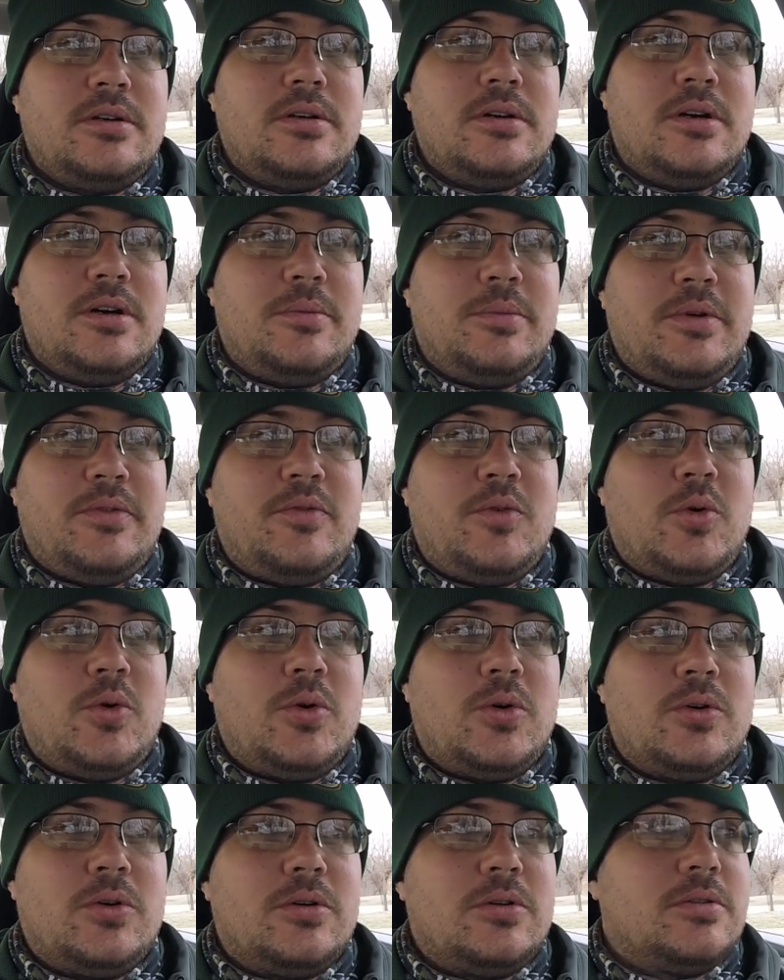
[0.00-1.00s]
uh,
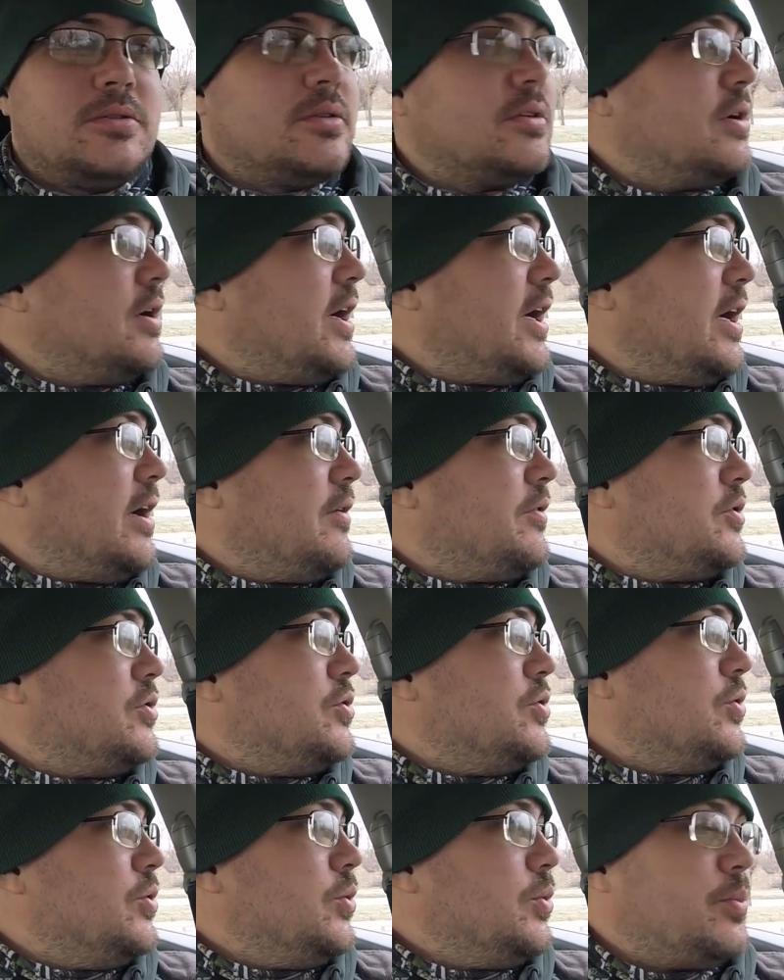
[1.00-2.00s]
before I have
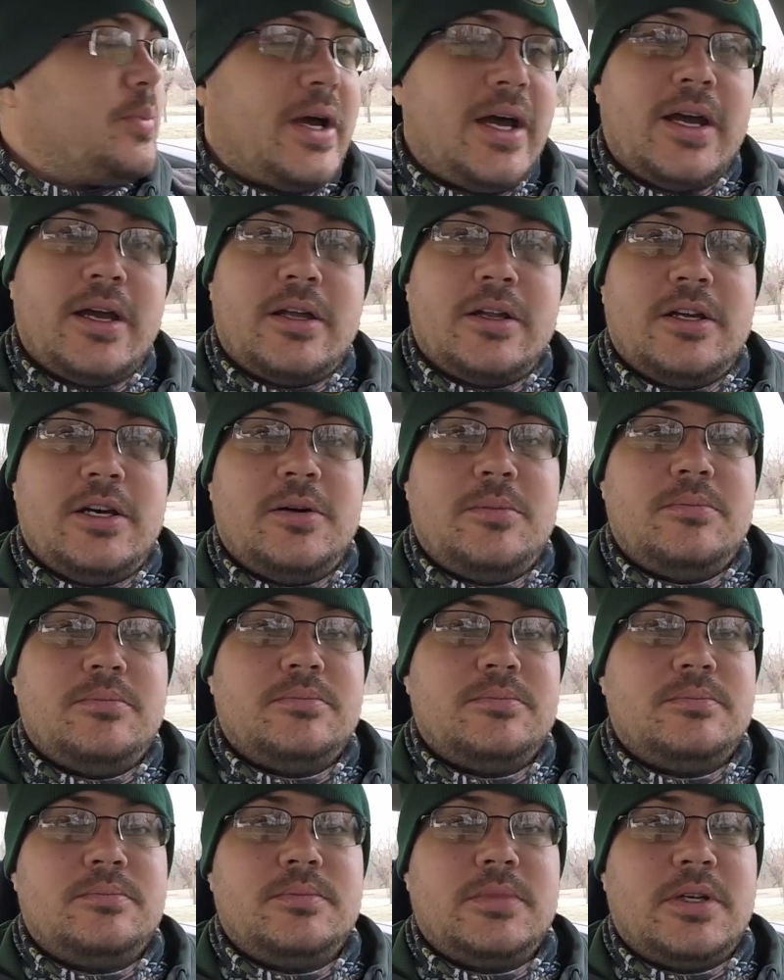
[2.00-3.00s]
to pack it up
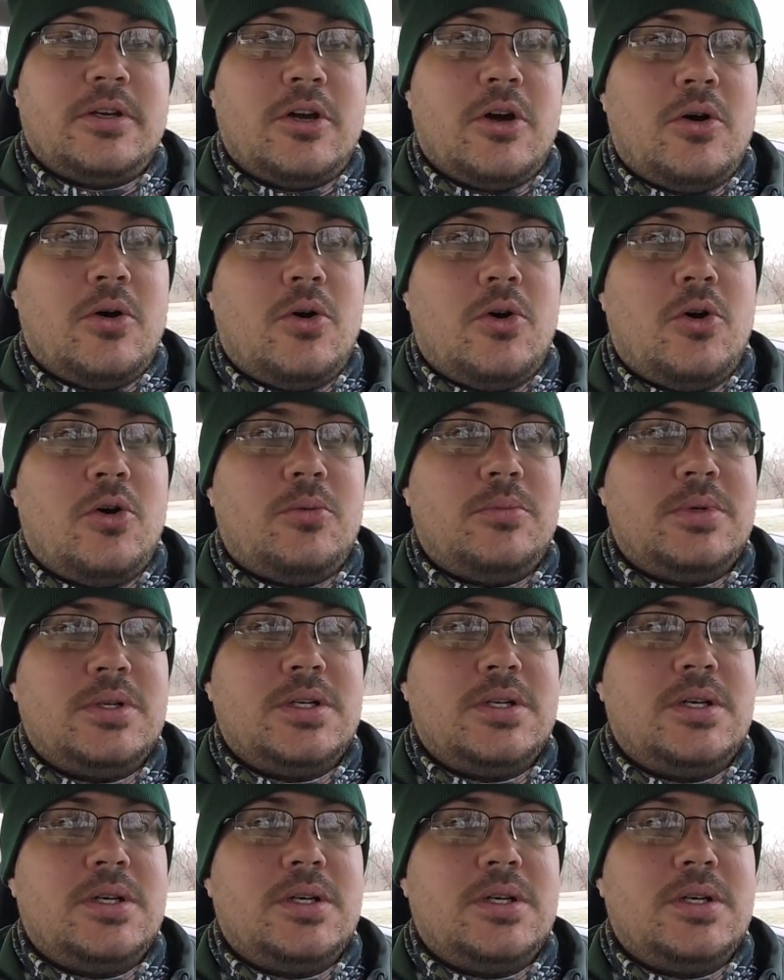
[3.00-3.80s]
and go home.